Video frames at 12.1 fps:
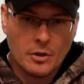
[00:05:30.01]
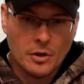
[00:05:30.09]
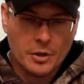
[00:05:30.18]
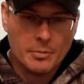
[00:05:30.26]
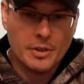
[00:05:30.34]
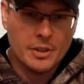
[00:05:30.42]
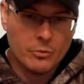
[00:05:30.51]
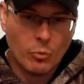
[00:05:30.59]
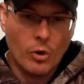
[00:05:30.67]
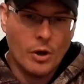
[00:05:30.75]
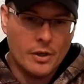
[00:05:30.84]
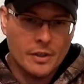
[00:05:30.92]
argument is,
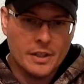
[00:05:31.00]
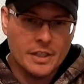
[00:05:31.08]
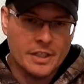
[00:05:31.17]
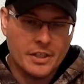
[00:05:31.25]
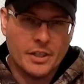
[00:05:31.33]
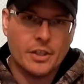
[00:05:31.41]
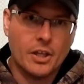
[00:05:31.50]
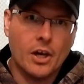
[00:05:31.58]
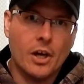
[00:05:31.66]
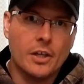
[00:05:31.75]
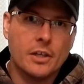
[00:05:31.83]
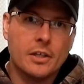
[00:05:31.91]
one, it's not the
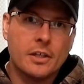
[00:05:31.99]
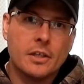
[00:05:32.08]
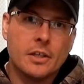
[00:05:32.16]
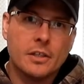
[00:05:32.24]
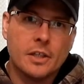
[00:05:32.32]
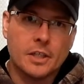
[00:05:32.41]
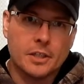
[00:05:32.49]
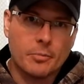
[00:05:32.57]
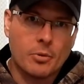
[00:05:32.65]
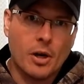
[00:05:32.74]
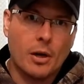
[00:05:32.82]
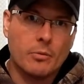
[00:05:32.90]
gun that's
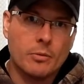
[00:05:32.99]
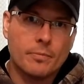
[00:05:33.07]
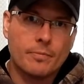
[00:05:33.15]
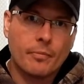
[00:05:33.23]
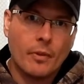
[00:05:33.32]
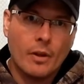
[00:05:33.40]
the problem.